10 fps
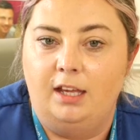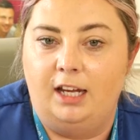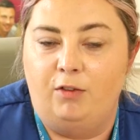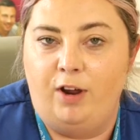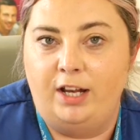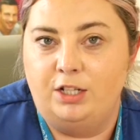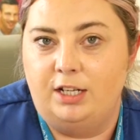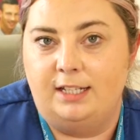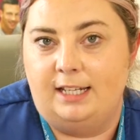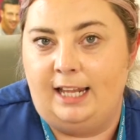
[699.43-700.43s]
You can arrange
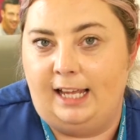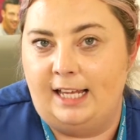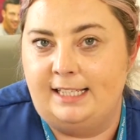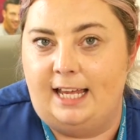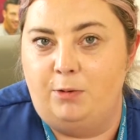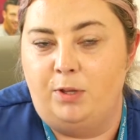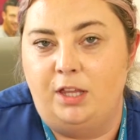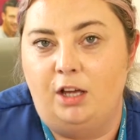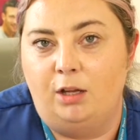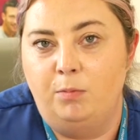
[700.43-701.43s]
this, like I said,
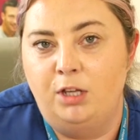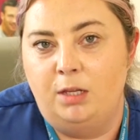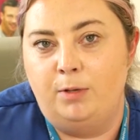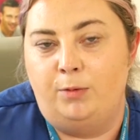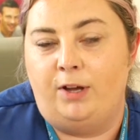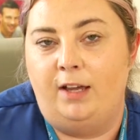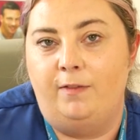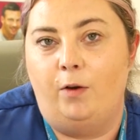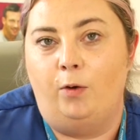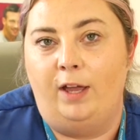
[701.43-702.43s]
with your community
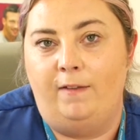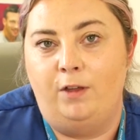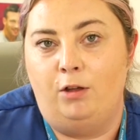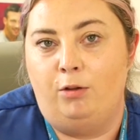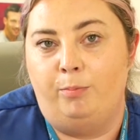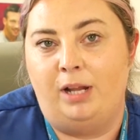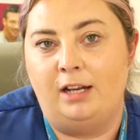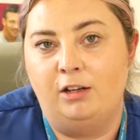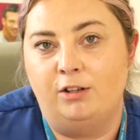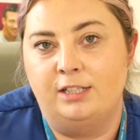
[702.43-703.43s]
midwife, or if you're
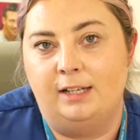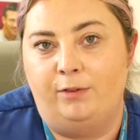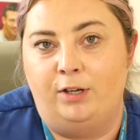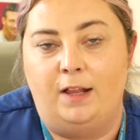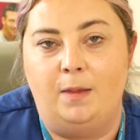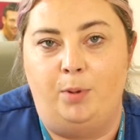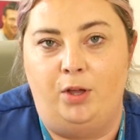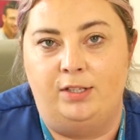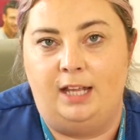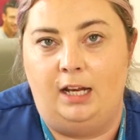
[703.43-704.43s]
planning on delivering at the
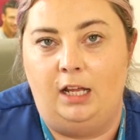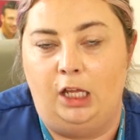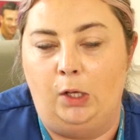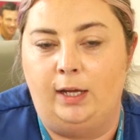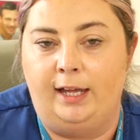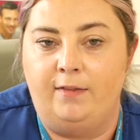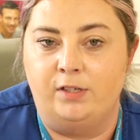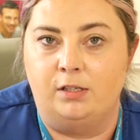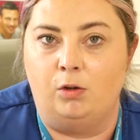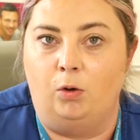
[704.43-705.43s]
birth centre, you can give
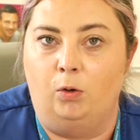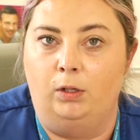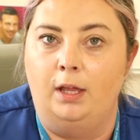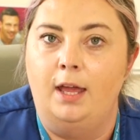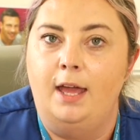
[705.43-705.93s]
us a call